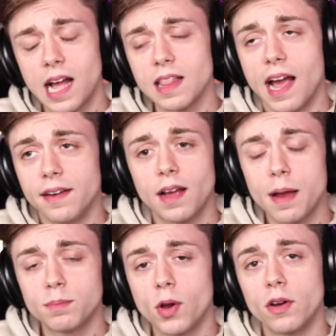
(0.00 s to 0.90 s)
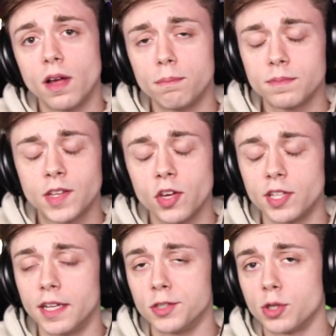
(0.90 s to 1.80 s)
I lied. I'm going to kill
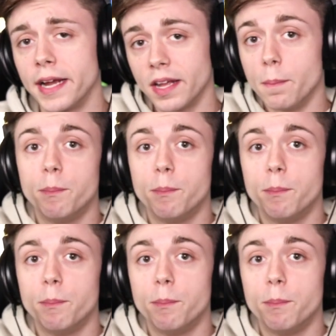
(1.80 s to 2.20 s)
the Ender Dragon,